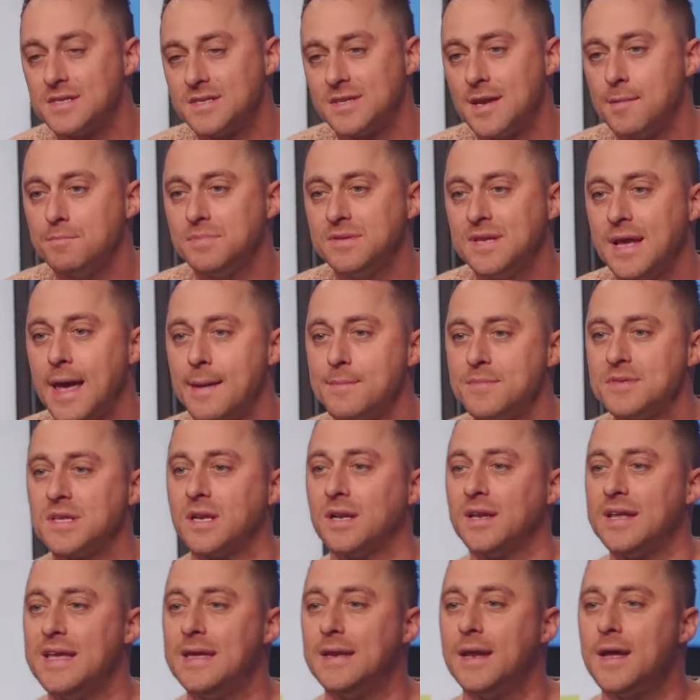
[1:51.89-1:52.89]
can
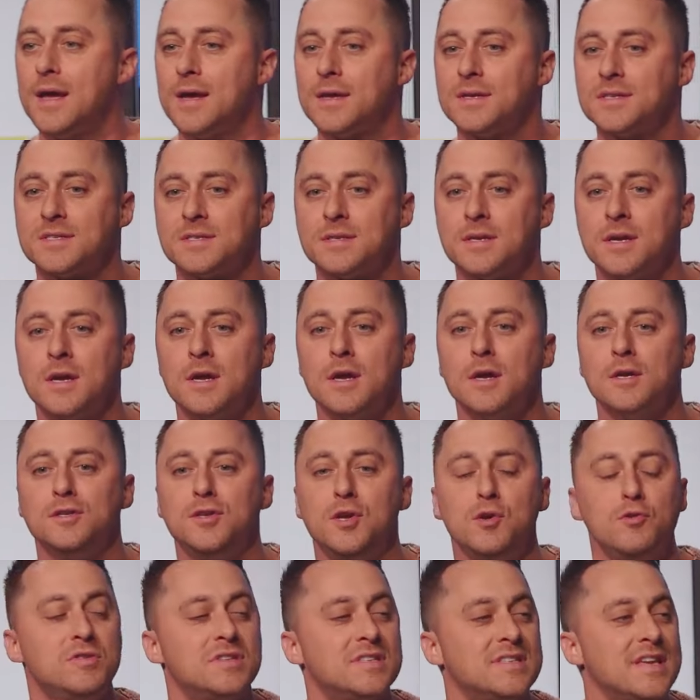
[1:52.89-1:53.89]
sometimes lead us
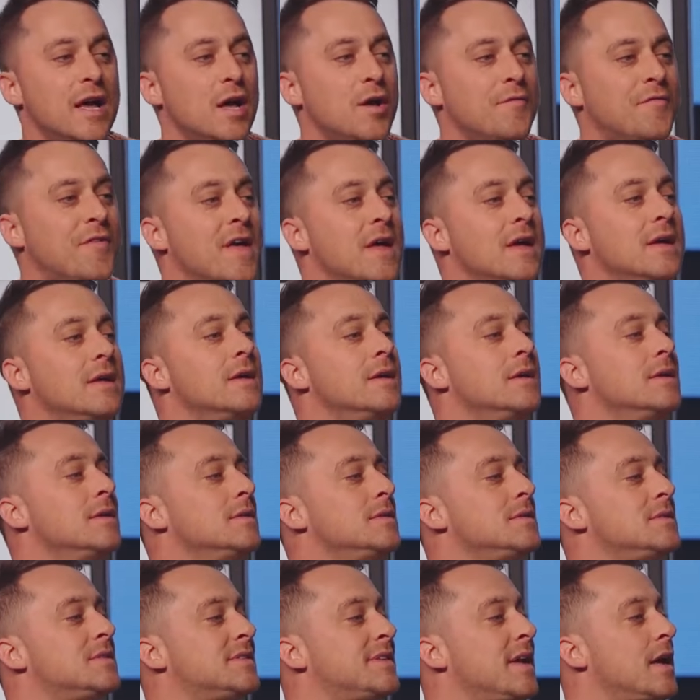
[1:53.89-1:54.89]
to
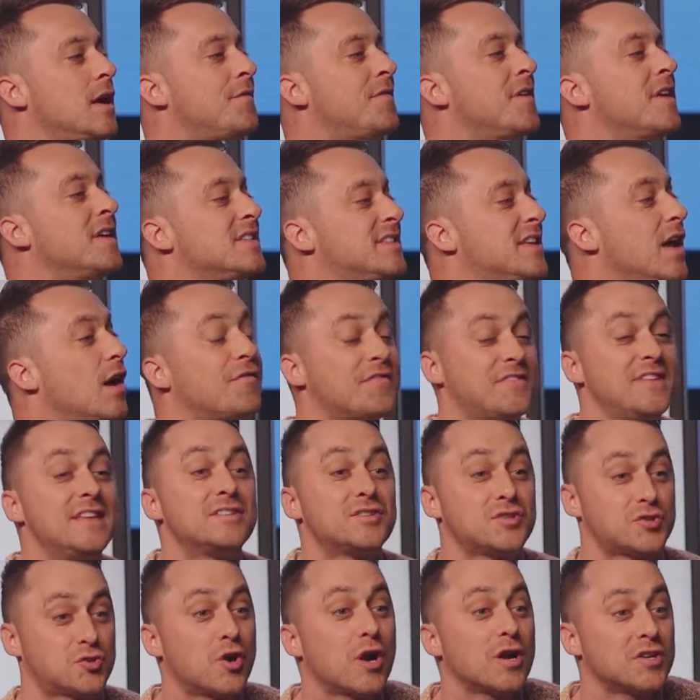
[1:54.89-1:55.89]

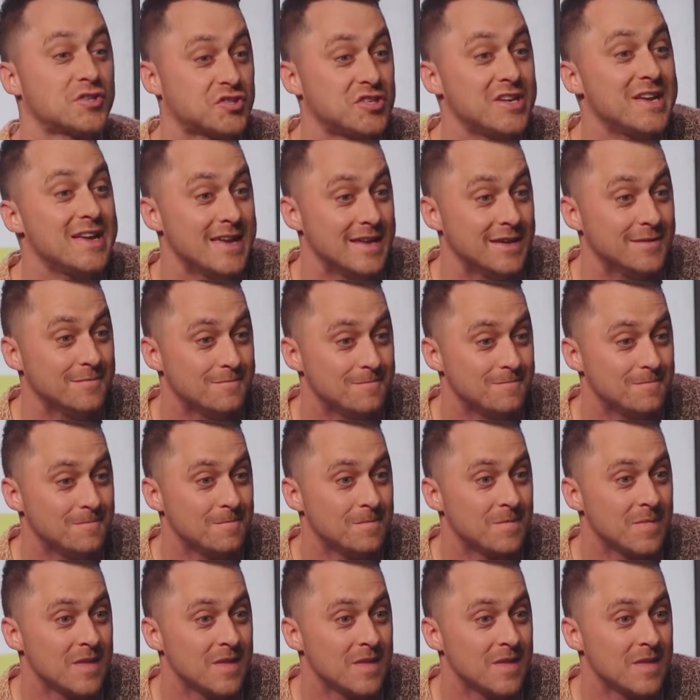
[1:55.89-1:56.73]
self-destruction.